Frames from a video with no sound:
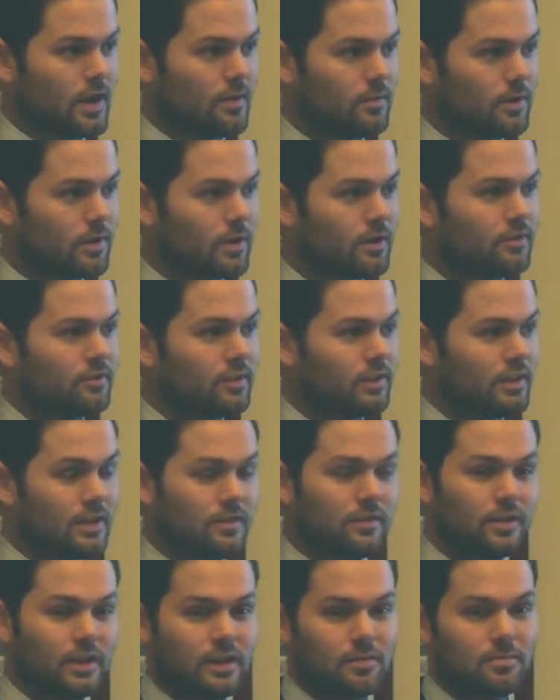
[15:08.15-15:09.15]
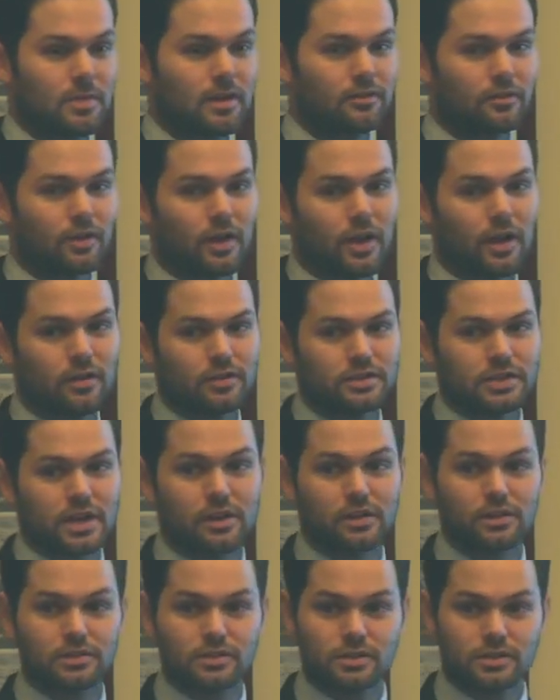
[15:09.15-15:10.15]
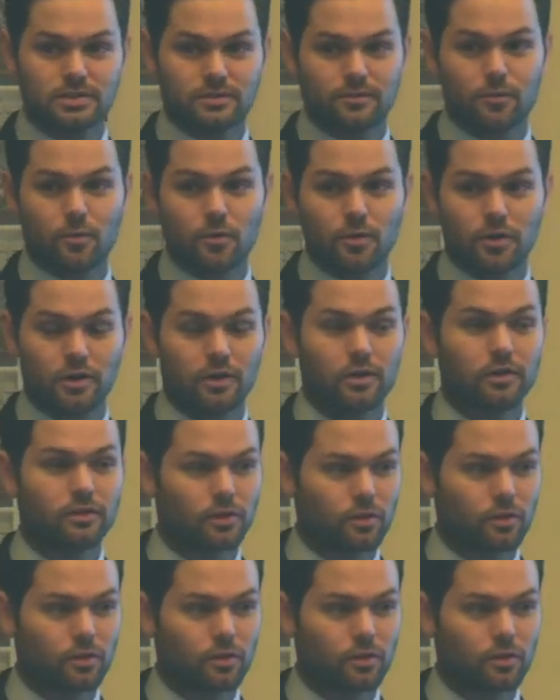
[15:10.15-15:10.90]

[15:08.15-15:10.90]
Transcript: There are significant mental health challenges for